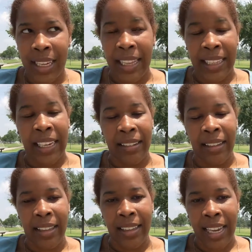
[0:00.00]
at the end
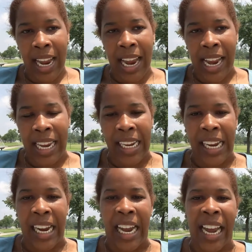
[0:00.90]
of the day,
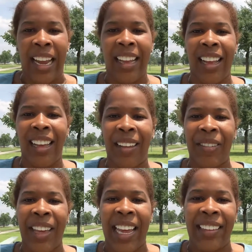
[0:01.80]

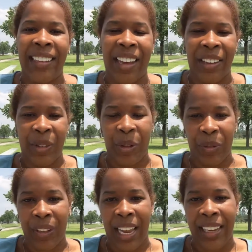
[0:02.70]
it does
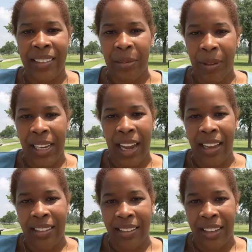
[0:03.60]
reflect me
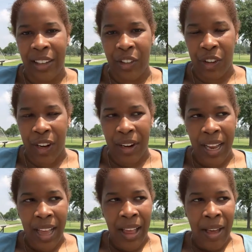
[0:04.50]
as a teacher.
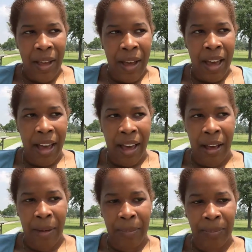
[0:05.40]

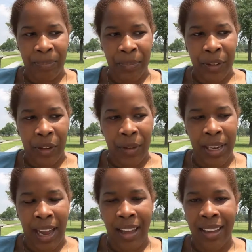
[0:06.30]
So
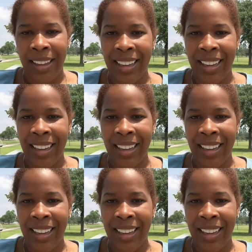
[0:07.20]
yeah,